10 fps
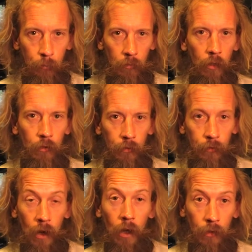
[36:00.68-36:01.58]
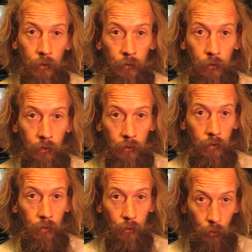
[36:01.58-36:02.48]
Mother and Father's
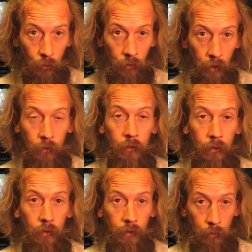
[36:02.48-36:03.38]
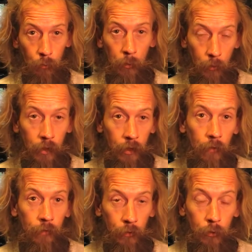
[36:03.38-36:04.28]
universe when we're in our
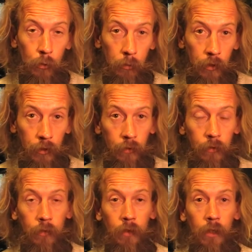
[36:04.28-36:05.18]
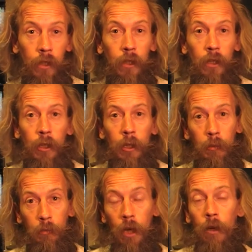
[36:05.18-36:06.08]
physical bodies.
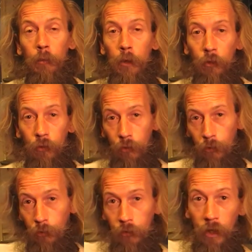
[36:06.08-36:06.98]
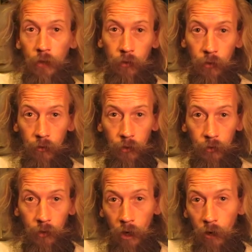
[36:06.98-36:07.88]
But our emotional center is
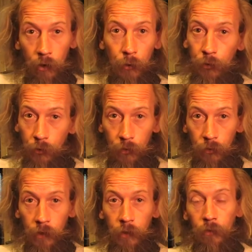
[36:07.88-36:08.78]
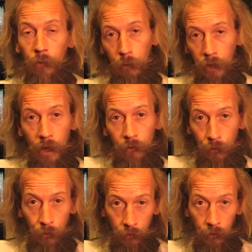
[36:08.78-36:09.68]
in our own universe. We have a
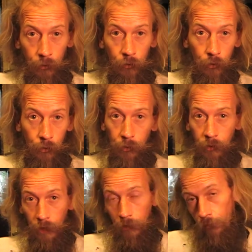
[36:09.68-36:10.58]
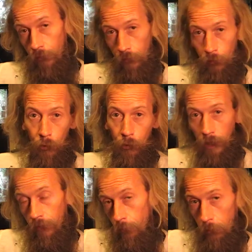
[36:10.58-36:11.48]
universe too, as physical,
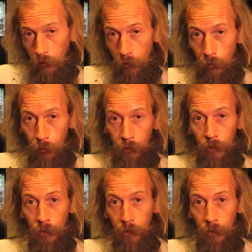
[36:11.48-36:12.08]
as spiritual.